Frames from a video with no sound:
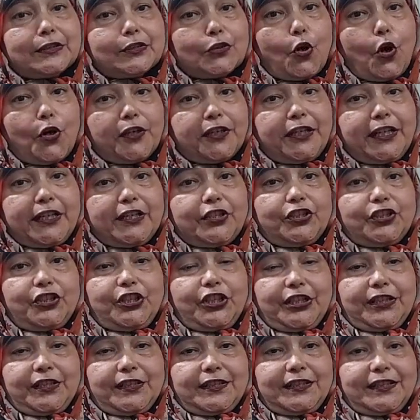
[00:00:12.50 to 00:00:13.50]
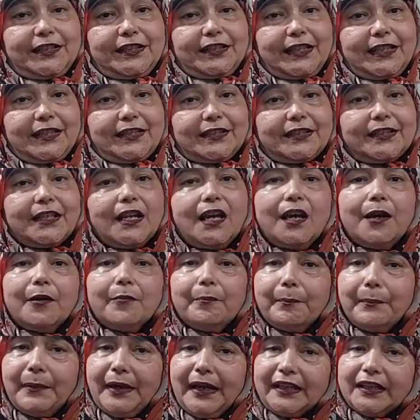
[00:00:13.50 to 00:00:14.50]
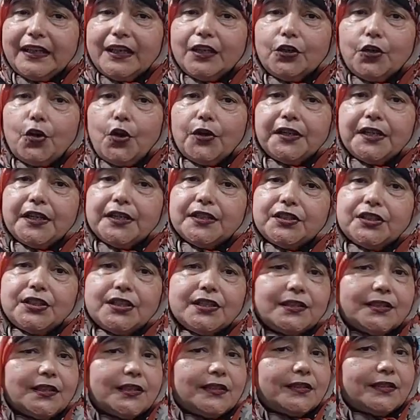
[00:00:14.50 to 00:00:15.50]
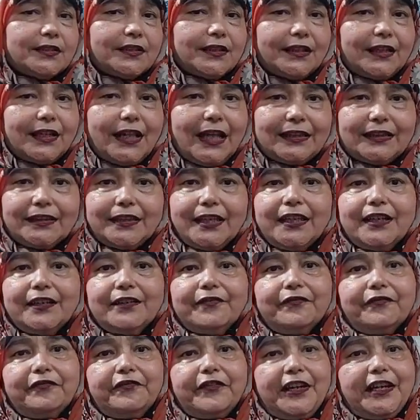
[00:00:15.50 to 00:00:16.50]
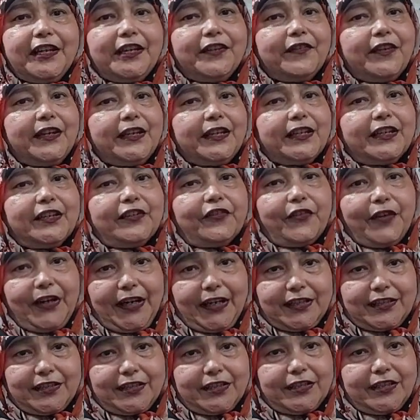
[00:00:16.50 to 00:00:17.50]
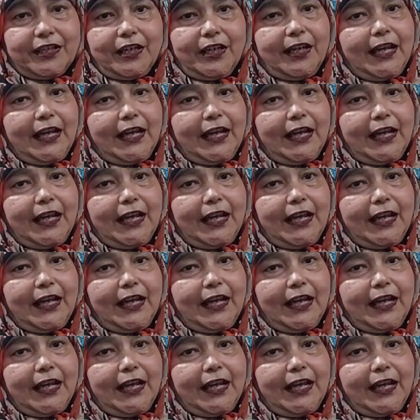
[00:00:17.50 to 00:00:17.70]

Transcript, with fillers: cottage cheese. Yes, making cottage cheese is nothing very, very great.